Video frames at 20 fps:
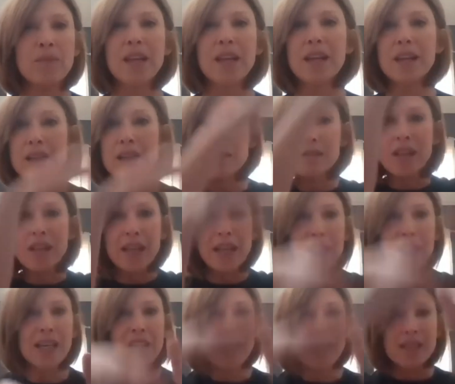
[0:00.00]
is like
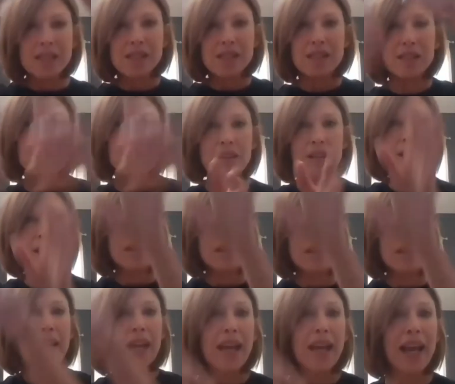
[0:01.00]
this.
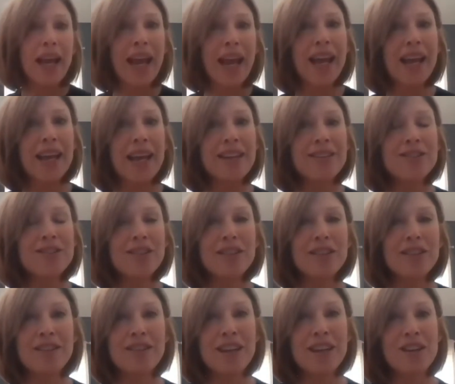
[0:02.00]
And
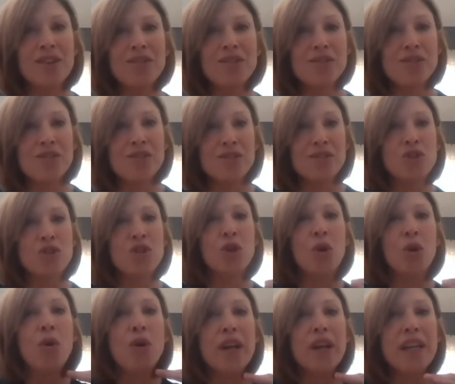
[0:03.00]
there's
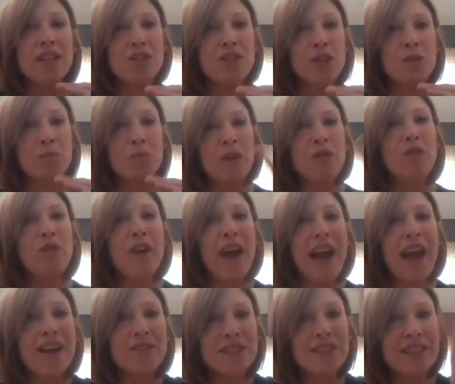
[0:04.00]
joy to be
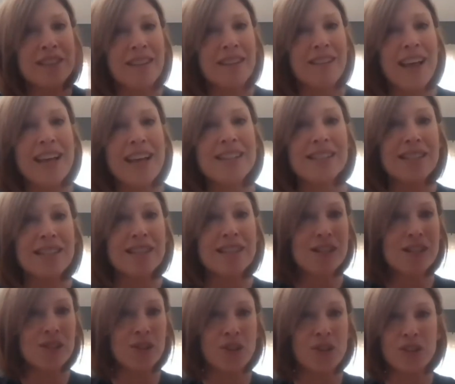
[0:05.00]
found in the lessons
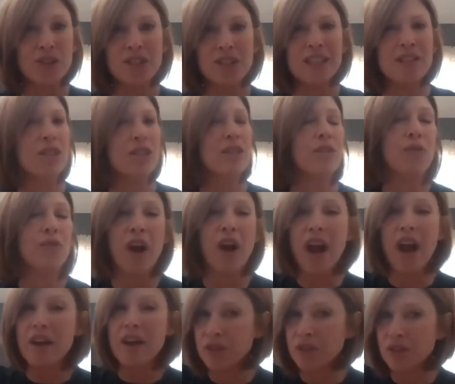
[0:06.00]
learned. It took
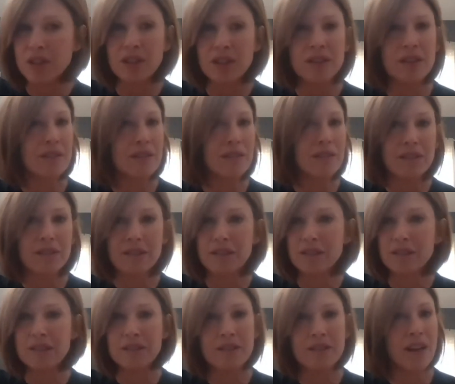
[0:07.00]
forever to
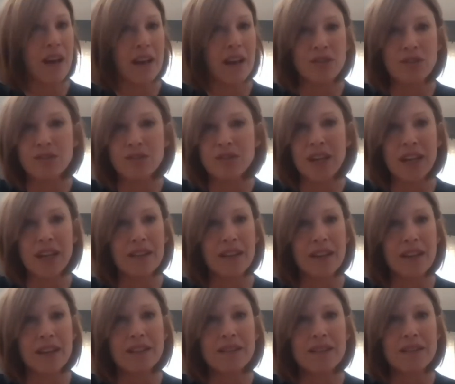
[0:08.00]
understand
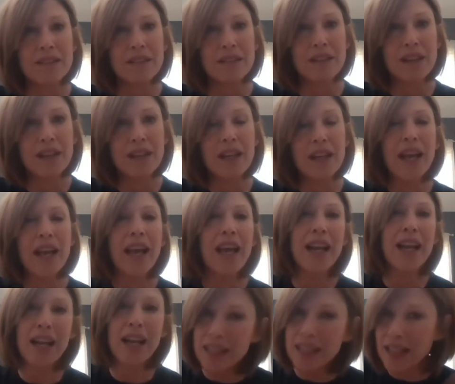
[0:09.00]
this.
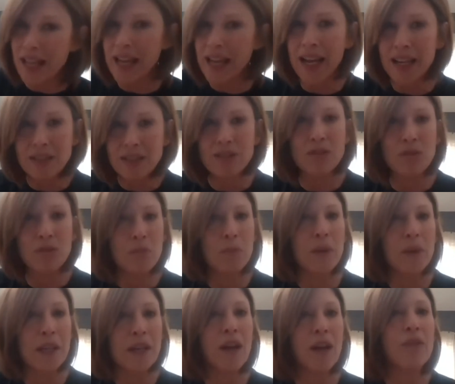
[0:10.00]
And I think that had to do with
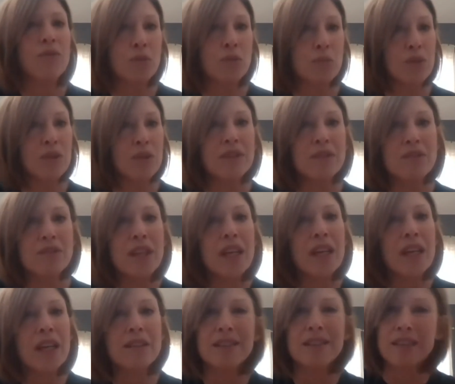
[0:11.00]
being comfortable in the
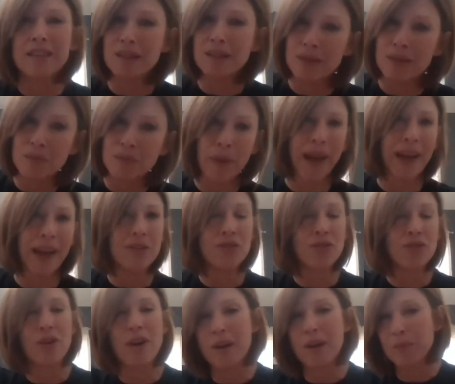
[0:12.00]
skin, dealing with past
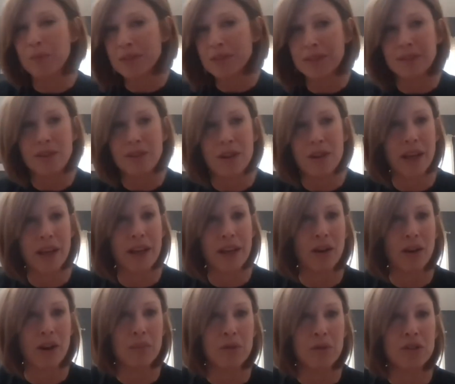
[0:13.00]
traumas and all that
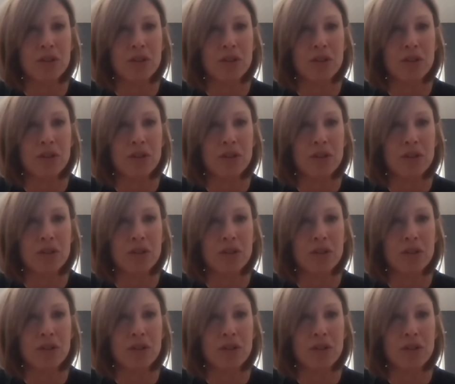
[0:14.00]
garbage.